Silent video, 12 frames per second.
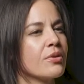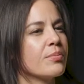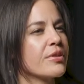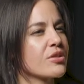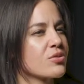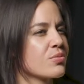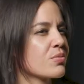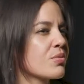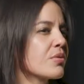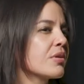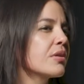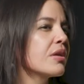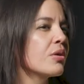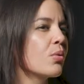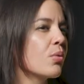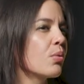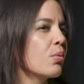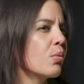but it's really
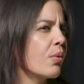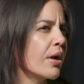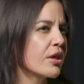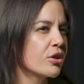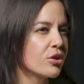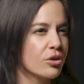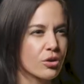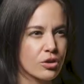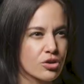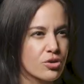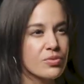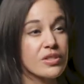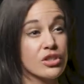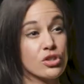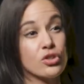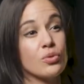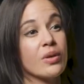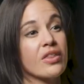what you're choosing to
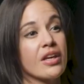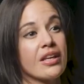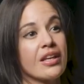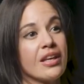do with it.